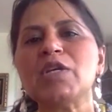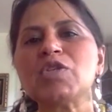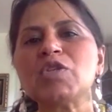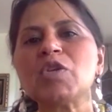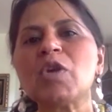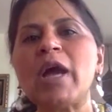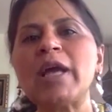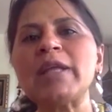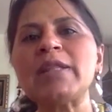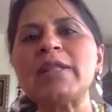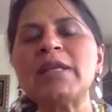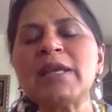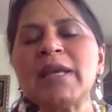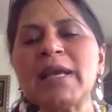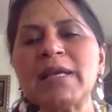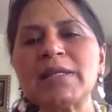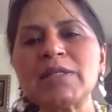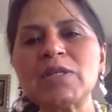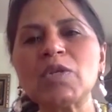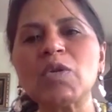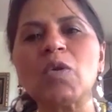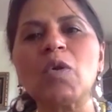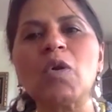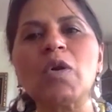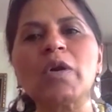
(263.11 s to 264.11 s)
so i think as
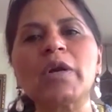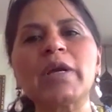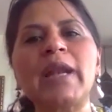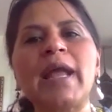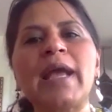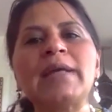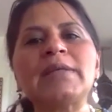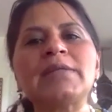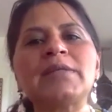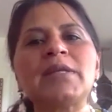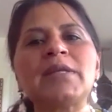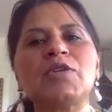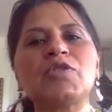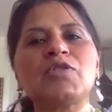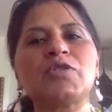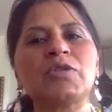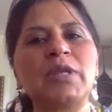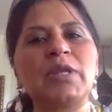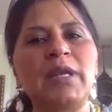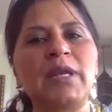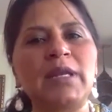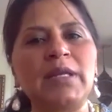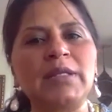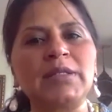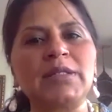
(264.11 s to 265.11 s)
an
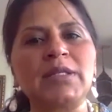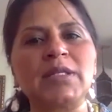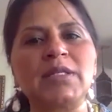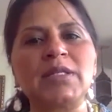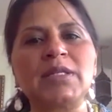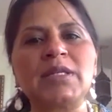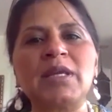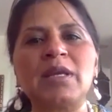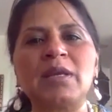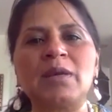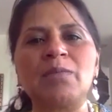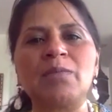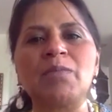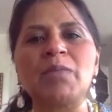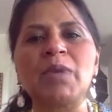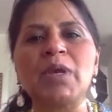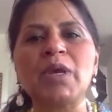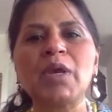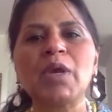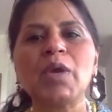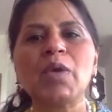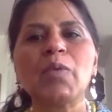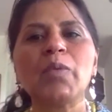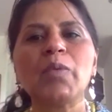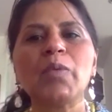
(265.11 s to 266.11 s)
organization and as a team
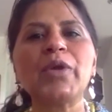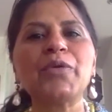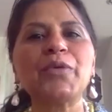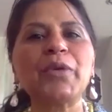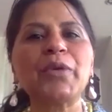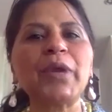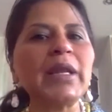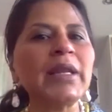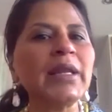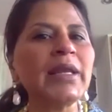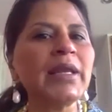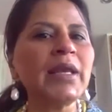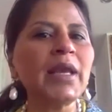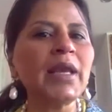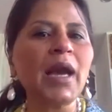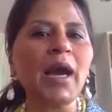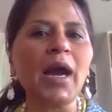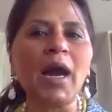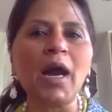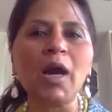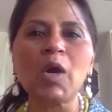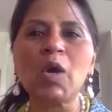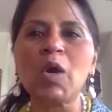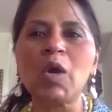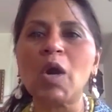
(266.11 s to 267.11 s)
we really
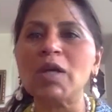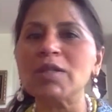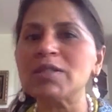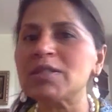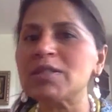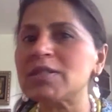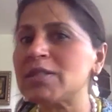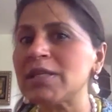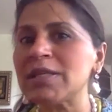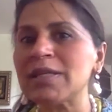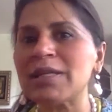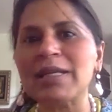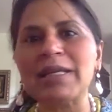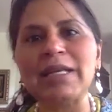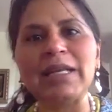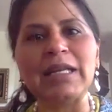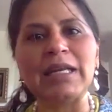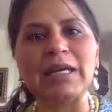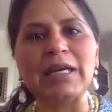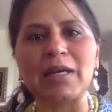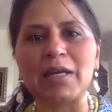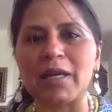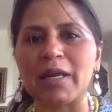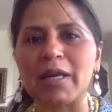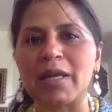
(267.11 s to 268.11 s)
are constantly
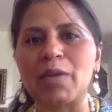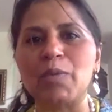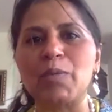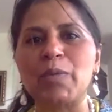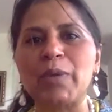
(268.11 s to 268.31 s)
learning.